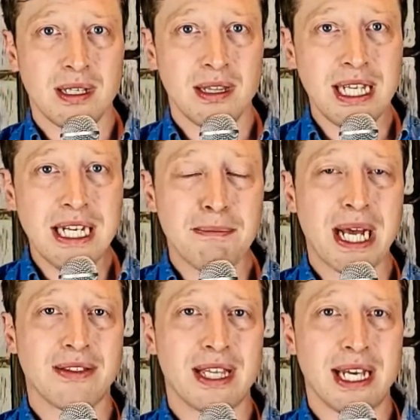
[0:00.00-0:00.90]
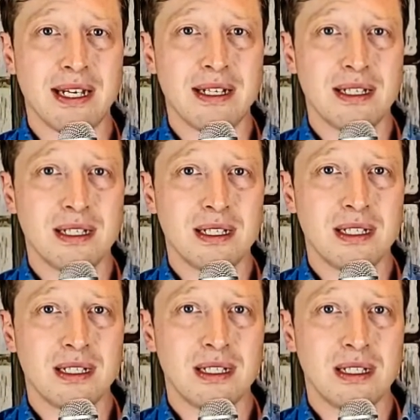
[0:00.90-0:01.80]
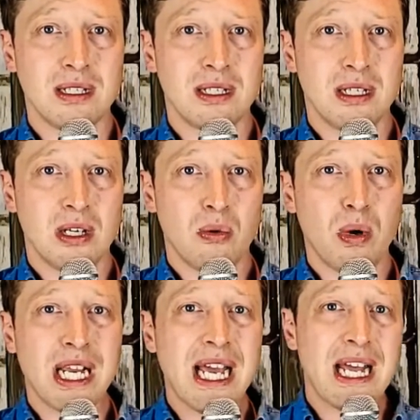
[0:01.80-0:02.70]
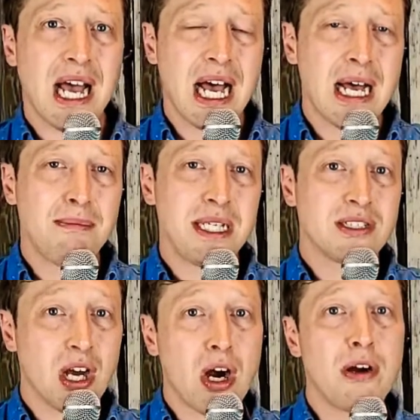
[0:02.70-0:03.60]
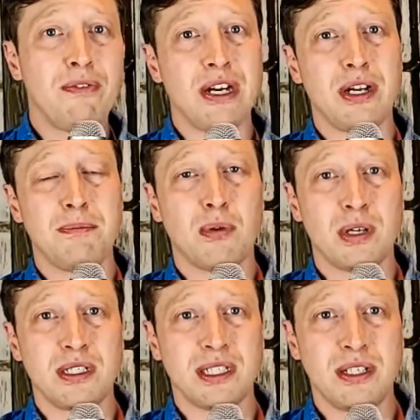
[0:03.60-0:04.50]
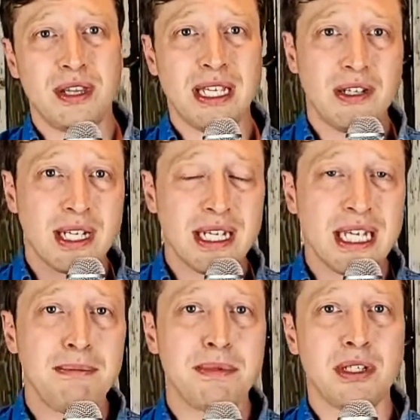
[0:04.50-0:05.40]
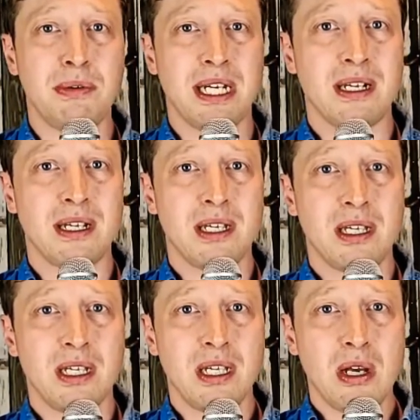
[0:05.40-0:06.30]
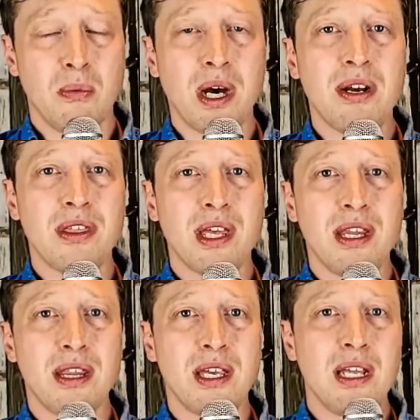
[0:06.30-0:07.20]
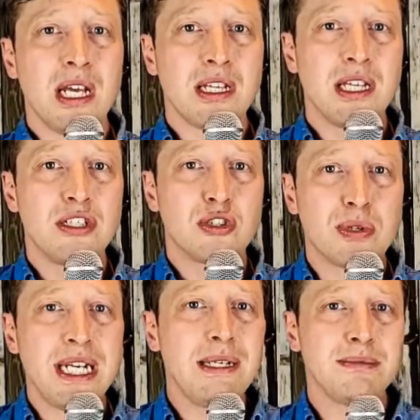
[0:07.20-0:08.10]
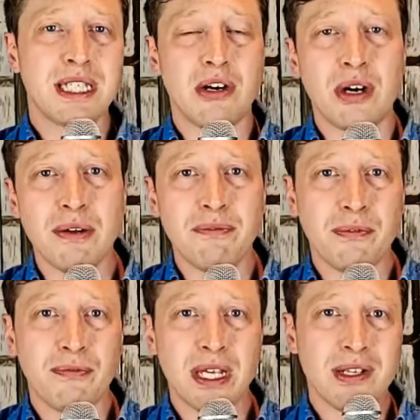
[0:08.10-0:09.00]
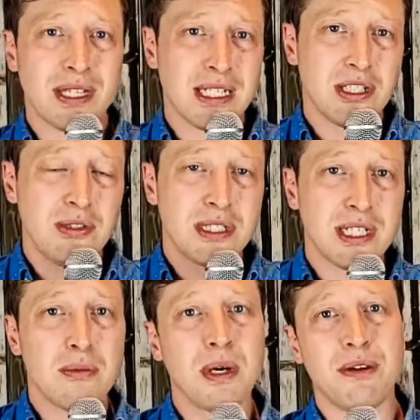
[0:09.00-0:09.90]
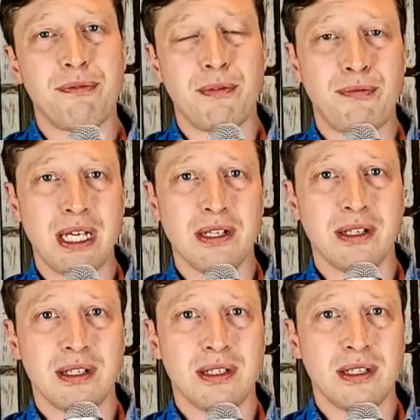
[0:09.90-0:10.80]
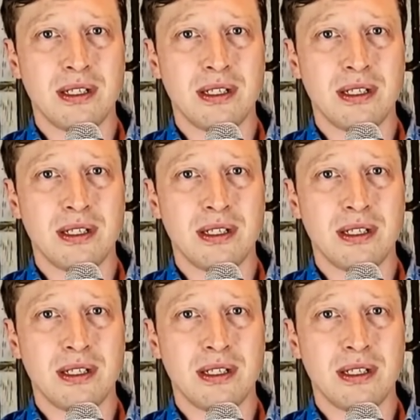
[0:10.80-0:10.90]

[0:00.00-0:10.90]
Think about that. What kind of hobbies are very important to you that you can keep doing? What are the dreams that are unfulfilled that you still want to fulfill?